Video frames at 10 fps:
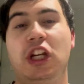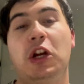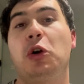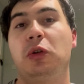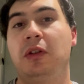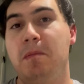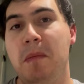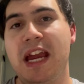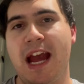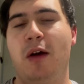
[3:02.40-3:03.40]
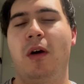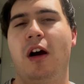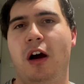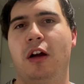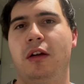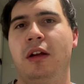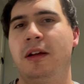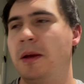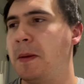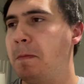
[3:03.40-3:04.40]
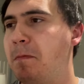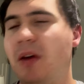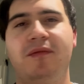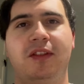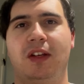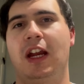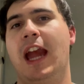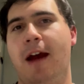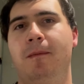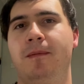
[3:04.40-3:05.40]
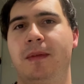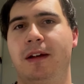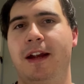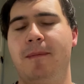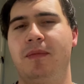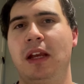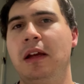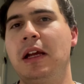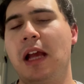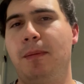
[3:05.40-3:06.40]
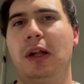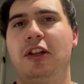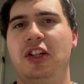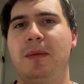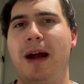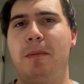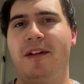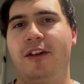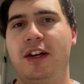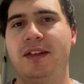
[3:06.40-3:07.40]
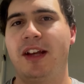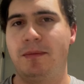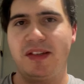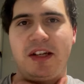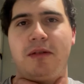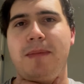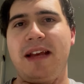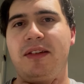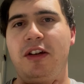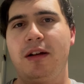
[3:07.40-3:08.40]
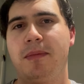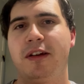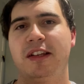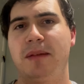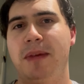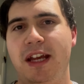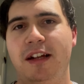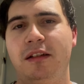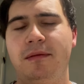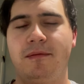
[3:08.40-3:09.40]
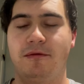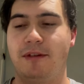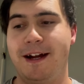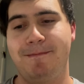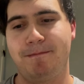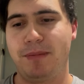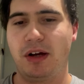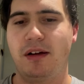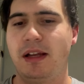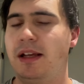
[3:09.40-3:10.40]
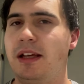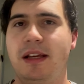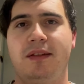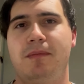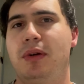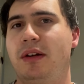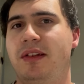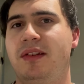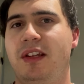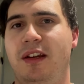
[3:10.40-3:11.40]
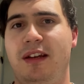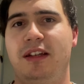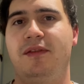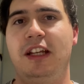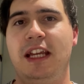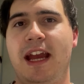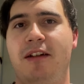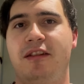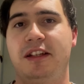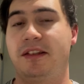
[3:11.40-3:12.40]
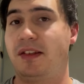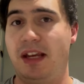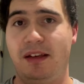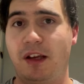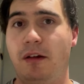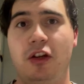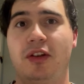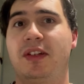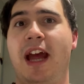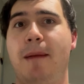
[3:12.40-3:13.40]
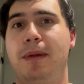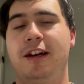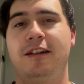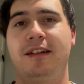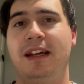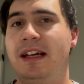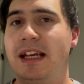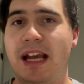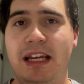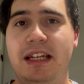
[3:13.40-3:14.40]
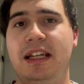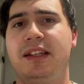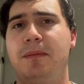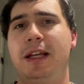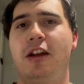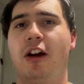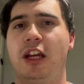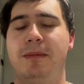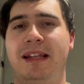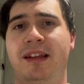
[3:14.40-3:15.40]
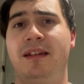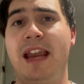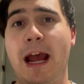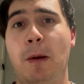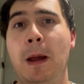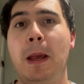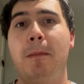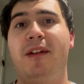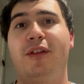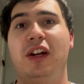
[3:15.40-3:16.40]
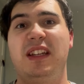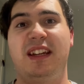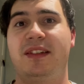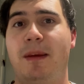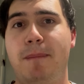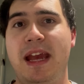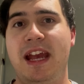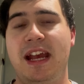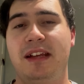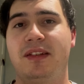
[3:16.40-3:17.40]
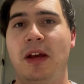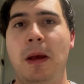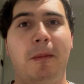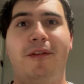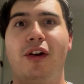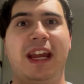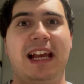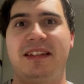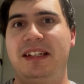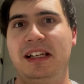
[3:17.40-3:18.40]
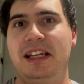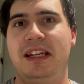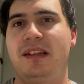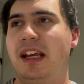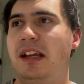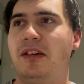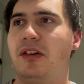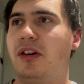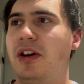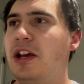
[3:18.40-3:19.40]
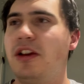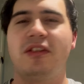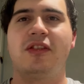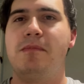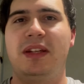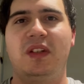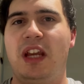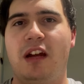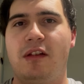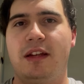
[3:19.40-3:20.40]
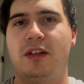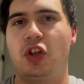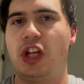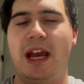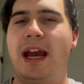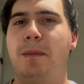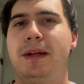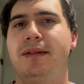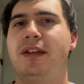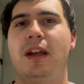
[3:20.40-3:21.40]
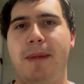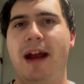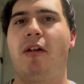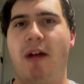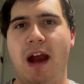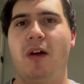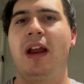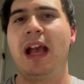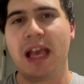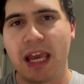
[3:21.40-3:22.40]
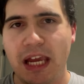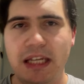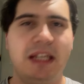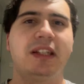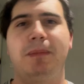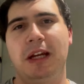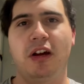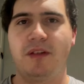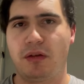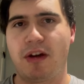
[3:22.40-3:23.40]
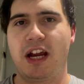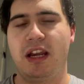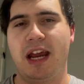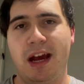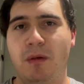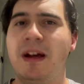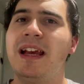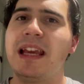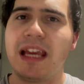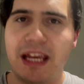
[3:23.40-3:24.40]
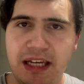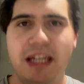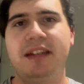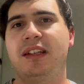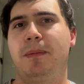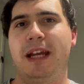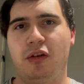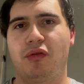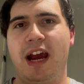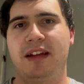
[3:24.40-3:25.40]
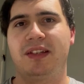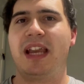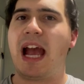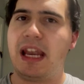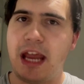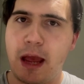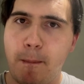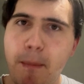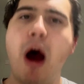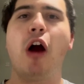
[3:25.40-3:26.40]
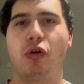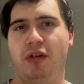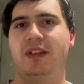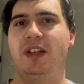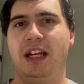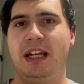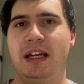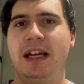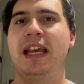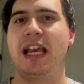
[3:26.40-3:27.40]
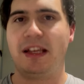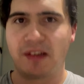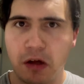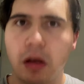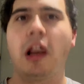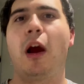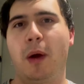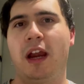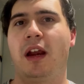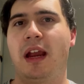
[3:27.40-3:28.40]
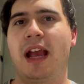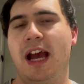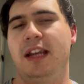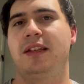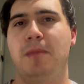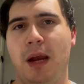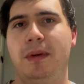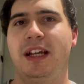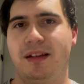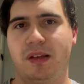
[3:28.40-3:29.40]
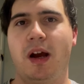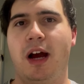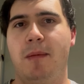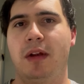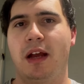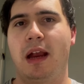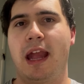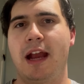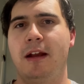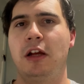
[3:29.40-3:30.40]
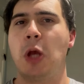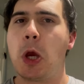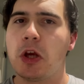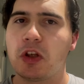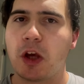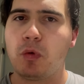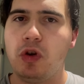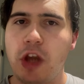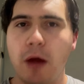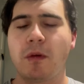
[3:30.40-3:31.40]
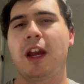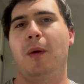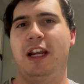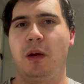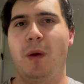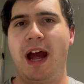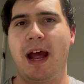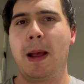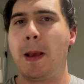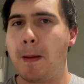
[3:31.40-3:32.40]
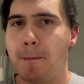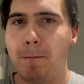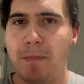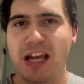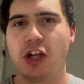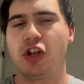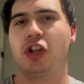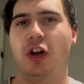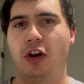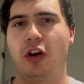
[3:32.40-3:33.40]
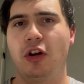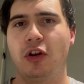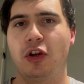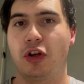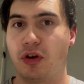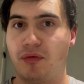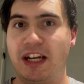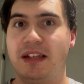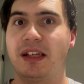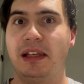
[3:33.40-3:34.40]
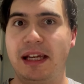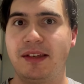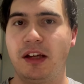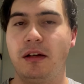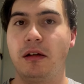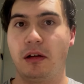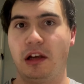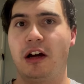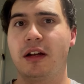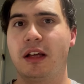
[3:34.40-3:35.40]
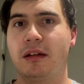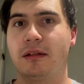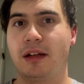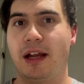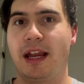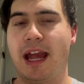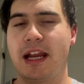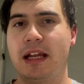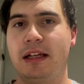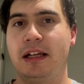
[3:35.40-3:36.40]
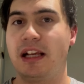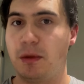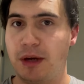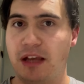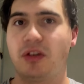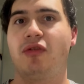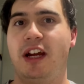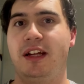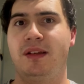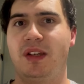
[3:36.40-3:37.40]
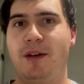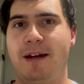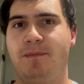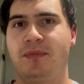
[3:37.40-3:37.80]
called me out on months ago, okay? Apologies about my voice, I'm still messed up because I'm ill, right? But it's important to do this video because it's only just happened and it needs to be documented now before it disappears, before it gets deleted or some mysterious shit happens in the background. It needs to be covered right now. It needs to be addressed and the hypocrisy is glowing at this moment in time, okay? So don't go anywhere. Make sure you're ready to listen, look, okay? And we'll get straight into it.